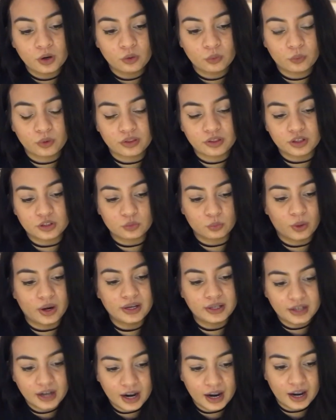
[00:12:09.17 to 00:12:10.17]
with this
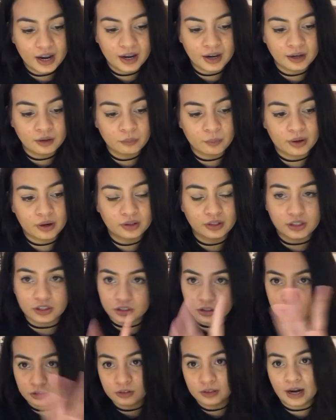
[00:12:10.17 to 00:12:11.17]
white guy wearing this
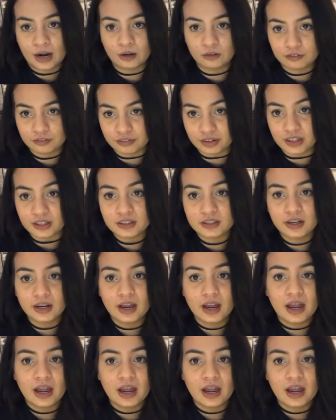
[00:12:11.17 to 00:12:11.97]
certain outfit